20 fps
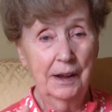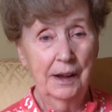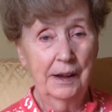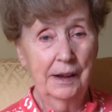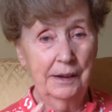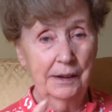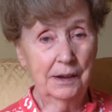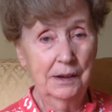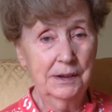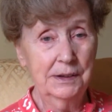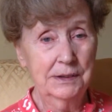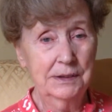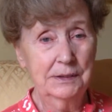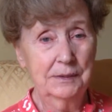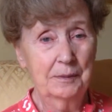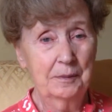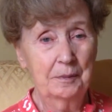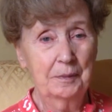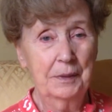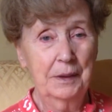Angus,
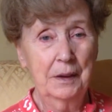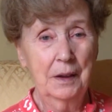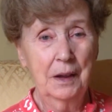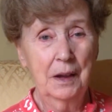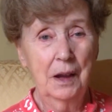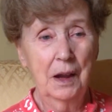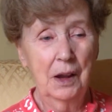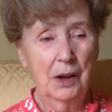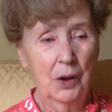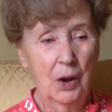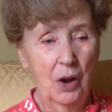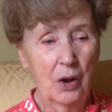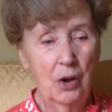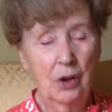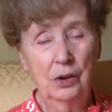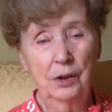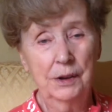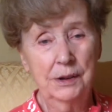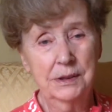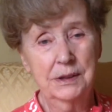and
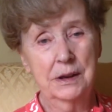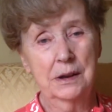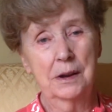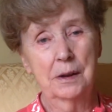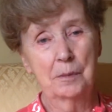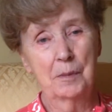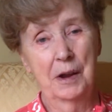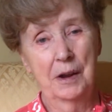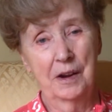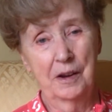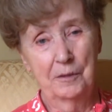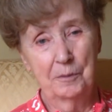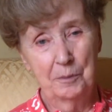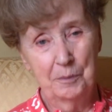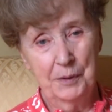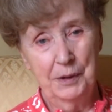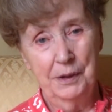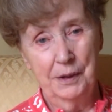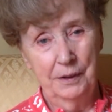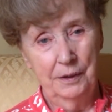all the time I've
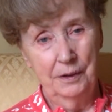been